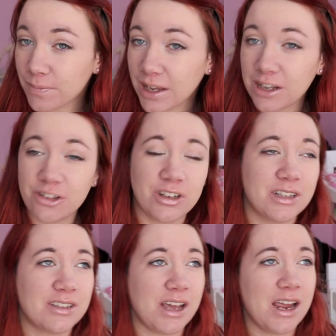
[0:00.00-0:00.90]
I guess you
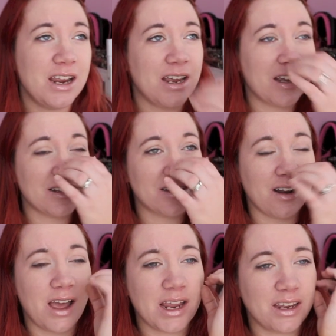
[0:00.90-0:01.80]
could say. It's
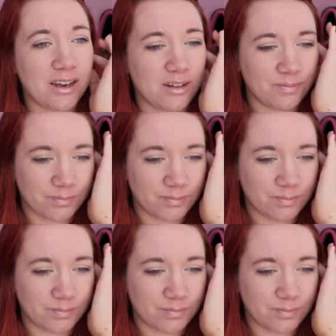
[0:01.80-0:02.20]
like,